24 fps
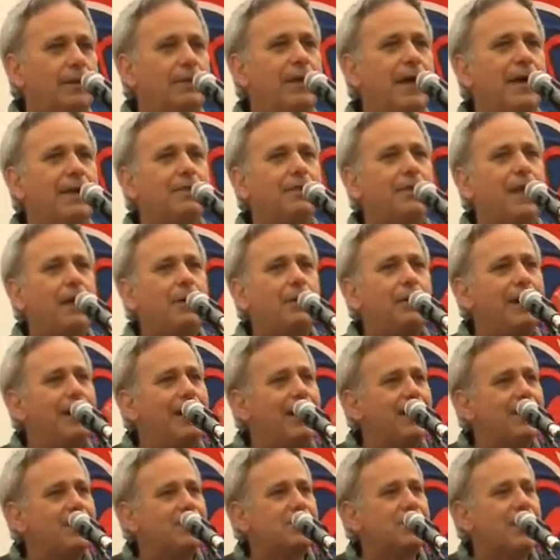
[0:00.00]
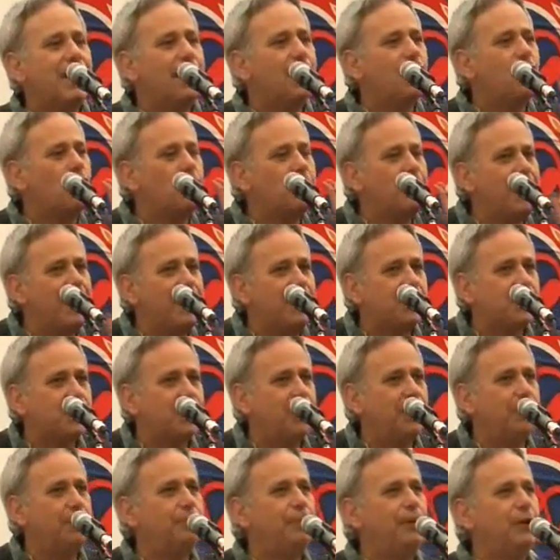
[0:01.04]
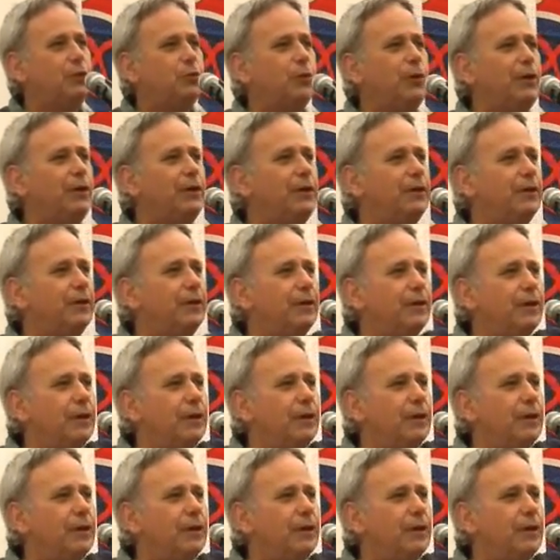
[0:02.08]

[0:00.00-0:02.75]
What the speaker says: that there is a connection between